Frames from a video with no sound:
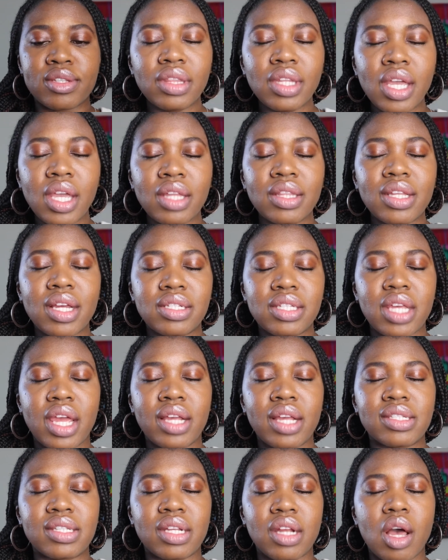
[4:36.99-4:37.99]
The thing that
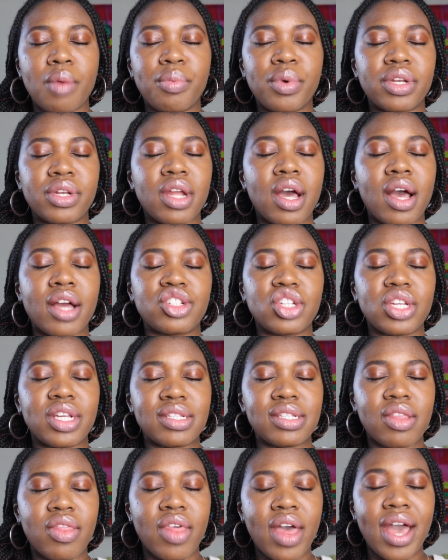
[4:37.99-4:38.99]
takes it up a notch
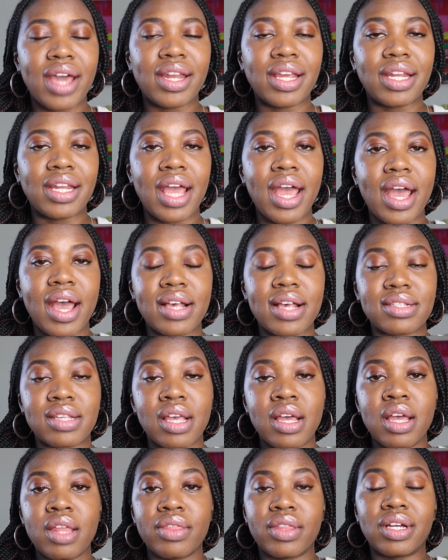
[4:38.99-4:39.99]
is that it has
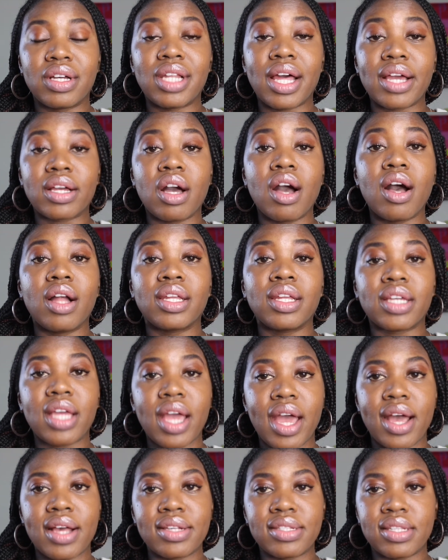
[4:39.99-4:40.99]
the glycolic
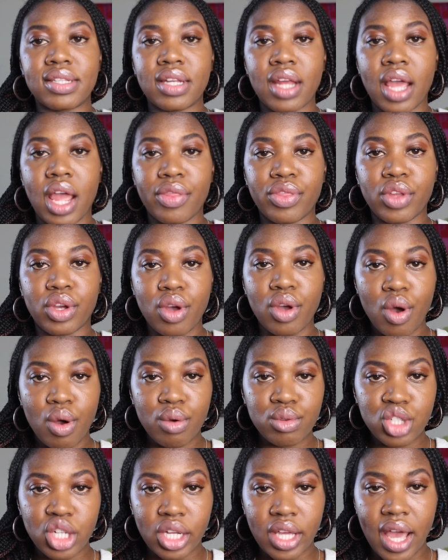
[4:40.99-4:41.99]
acid and the
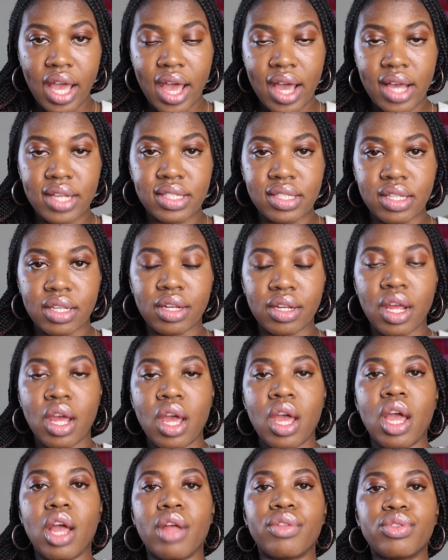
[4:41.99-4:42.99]
kojic acid.
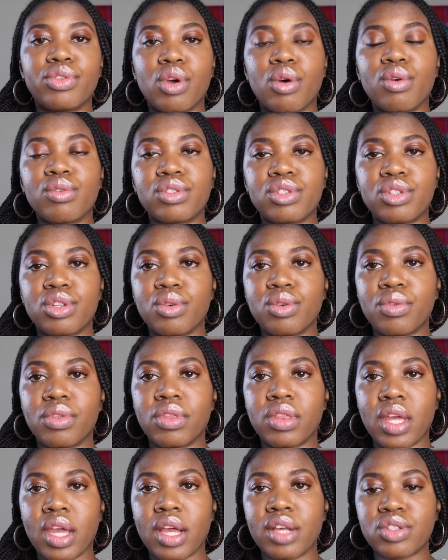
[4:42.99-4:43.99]
And those two
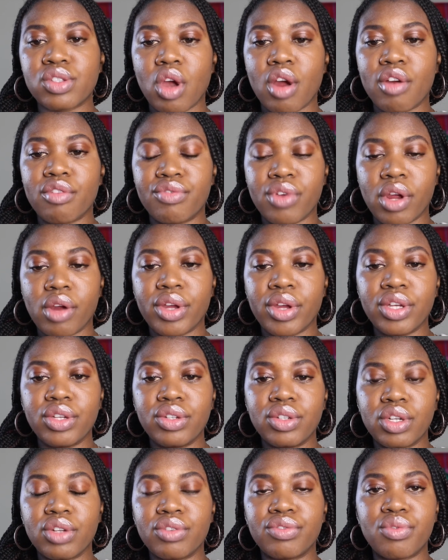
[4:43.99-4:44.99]
things are very
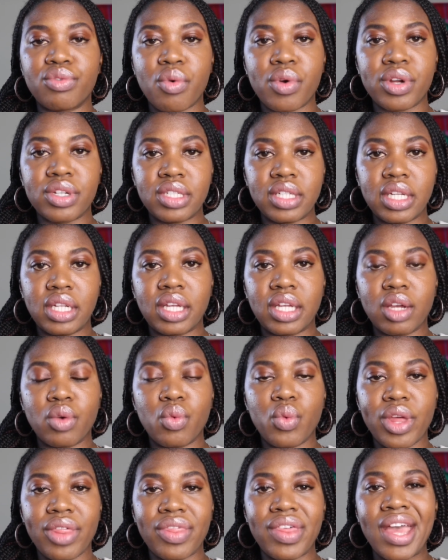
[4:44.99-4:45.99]
good for dealing
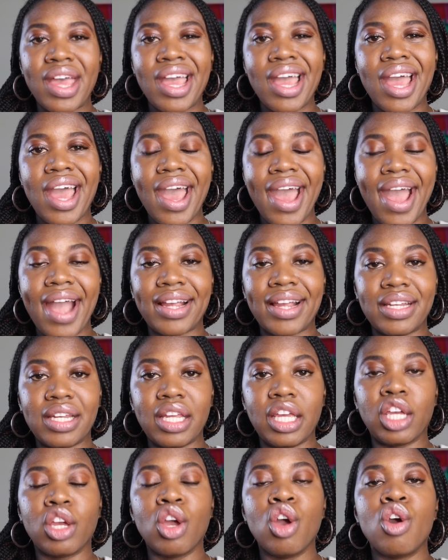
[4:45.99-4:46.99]
with
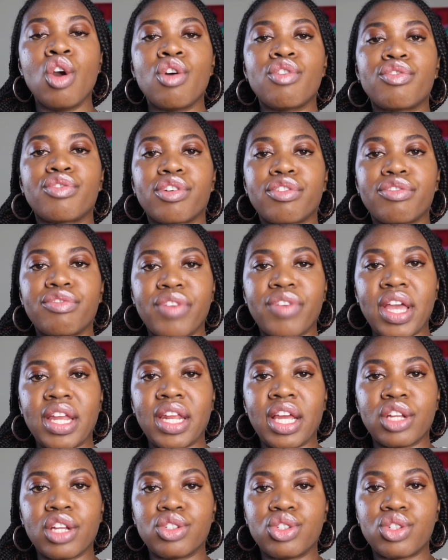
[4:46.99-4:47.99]
acne, for
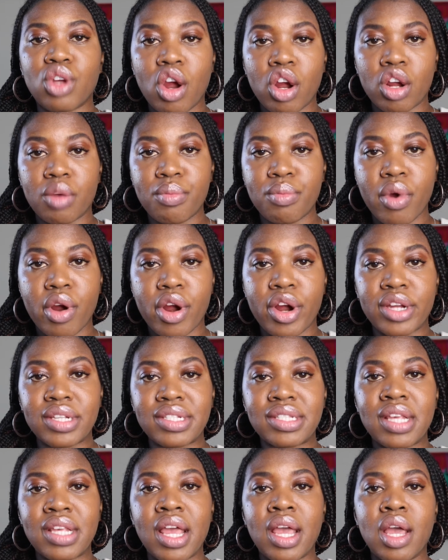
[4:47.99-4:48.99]
fading dark
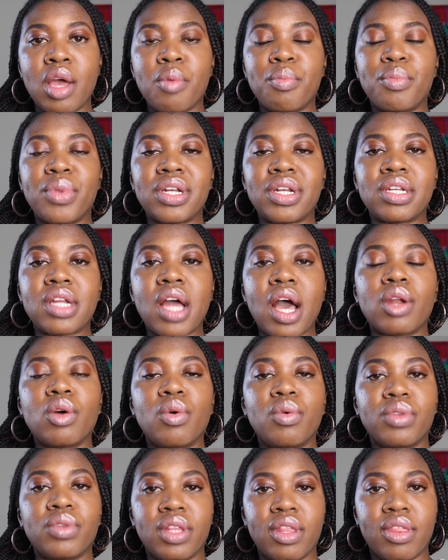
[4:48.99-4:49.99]
marks. But not
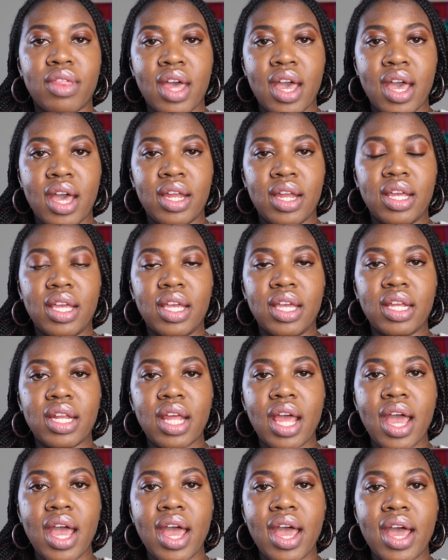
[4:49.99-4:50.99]
only that, it
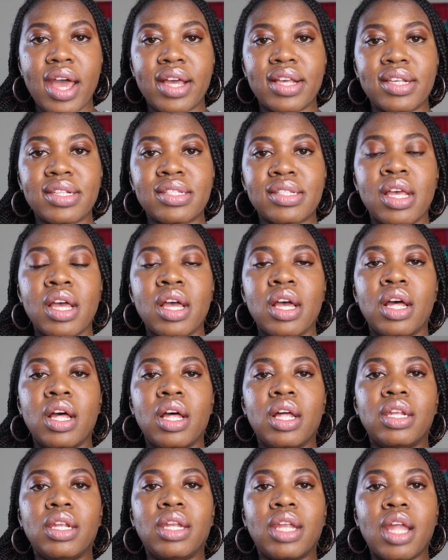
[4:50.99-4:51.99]
has
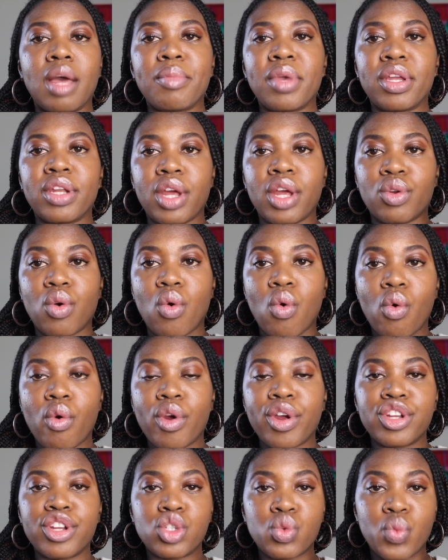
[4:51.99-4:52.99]
lemon and
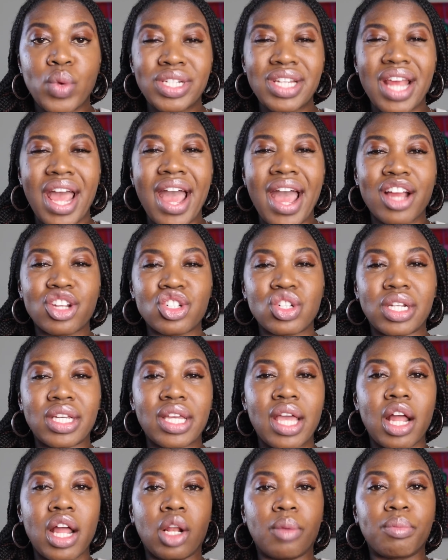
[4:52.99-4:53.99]
orange, which actually
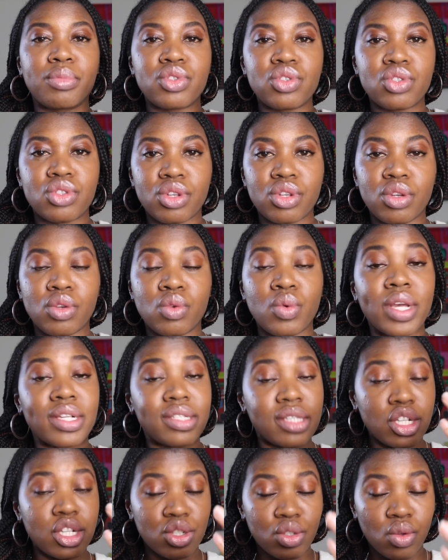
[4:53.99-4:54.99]
helps to
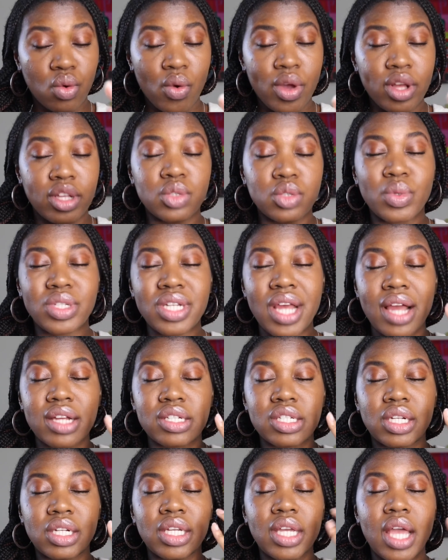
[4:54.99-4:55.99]
essential oils, which
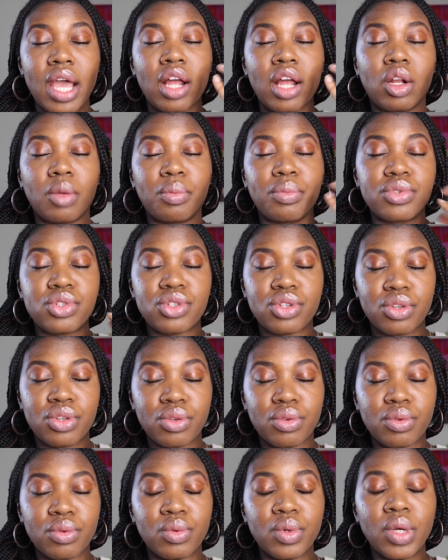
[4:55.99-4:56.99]
actually help
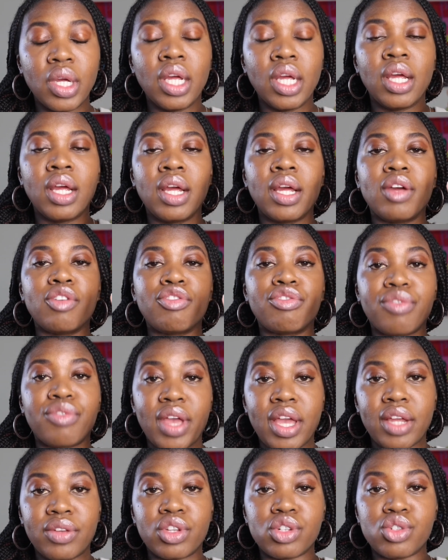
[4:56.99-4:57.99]
to
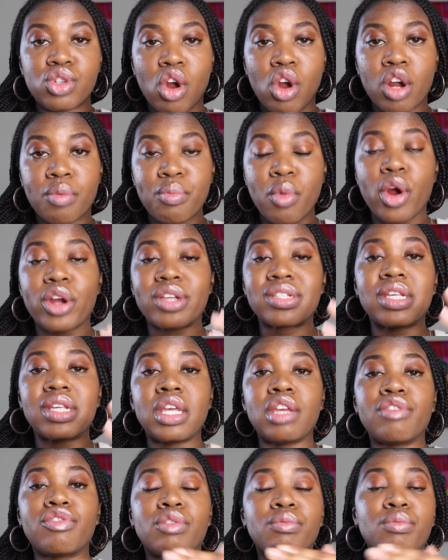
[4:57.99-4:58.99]
fade the dark marks
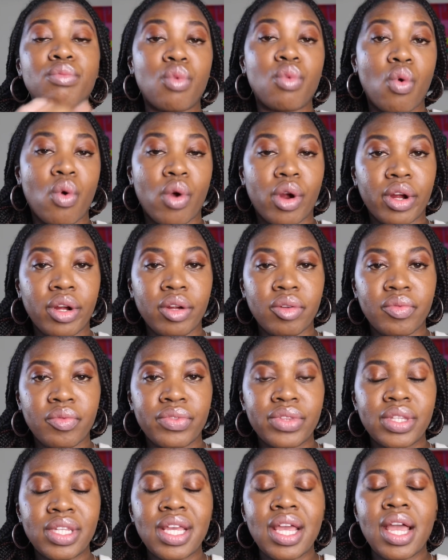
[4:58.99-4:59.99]
even more
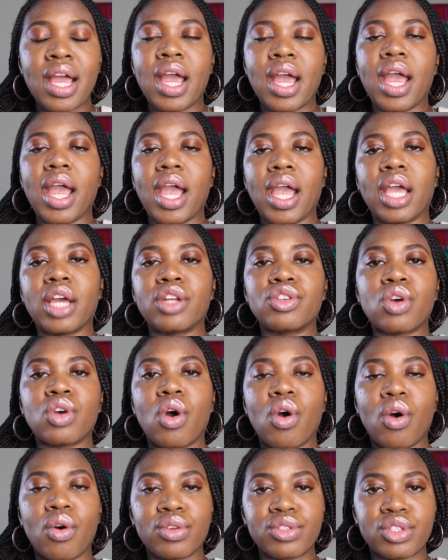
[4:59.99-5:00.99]
and
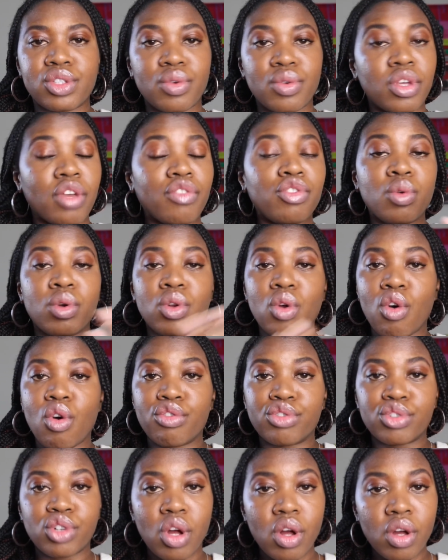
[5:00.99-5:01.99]
also give you an
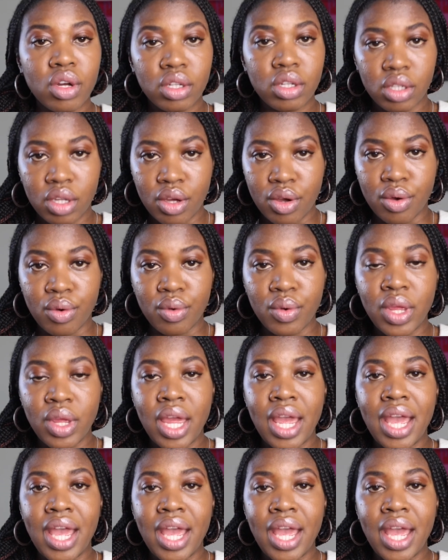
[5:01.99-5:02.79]
overall glow.